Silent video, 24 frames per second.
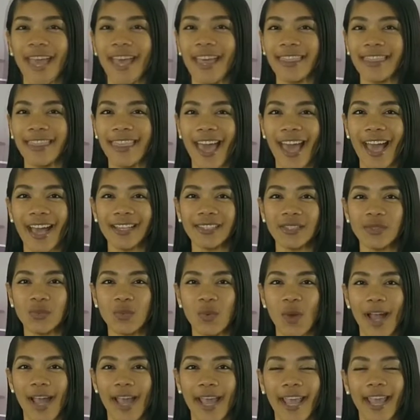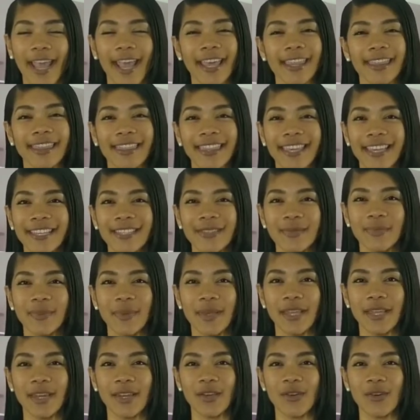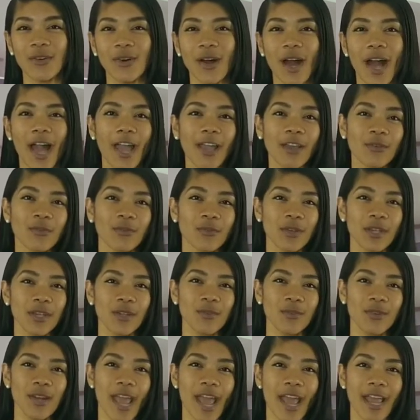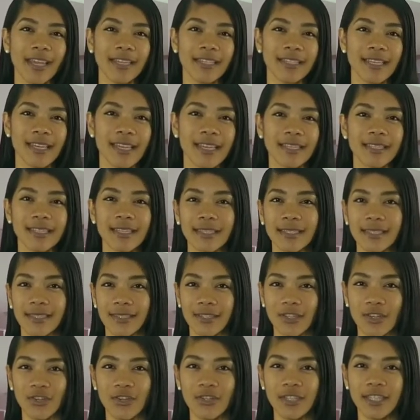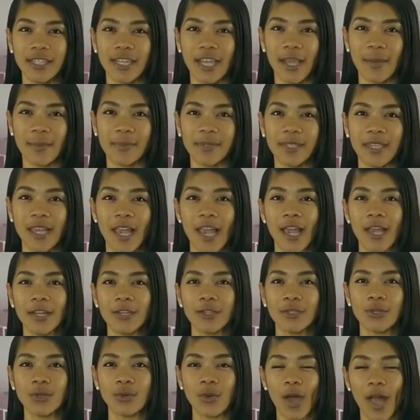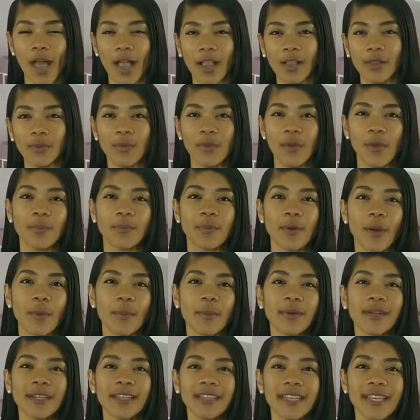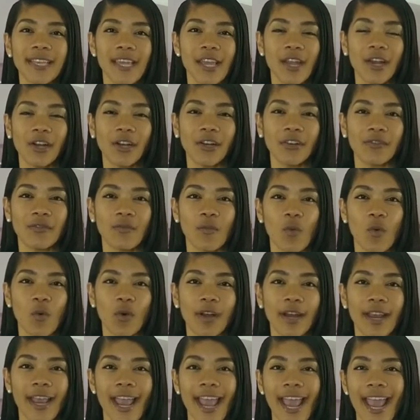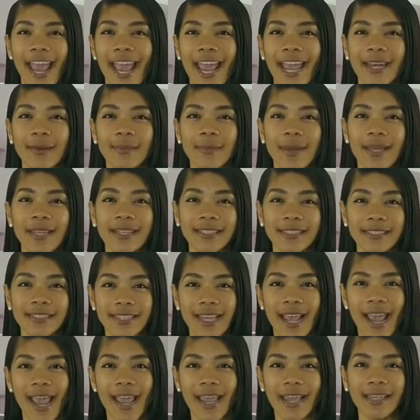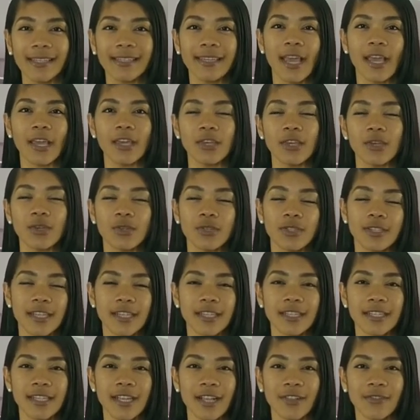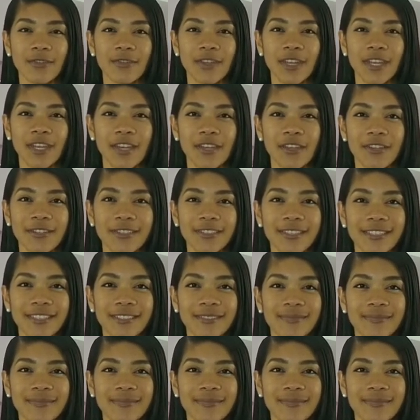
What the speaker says: That's why in this video, I reunited some tips to help you properly care for and maintain your dental veneers.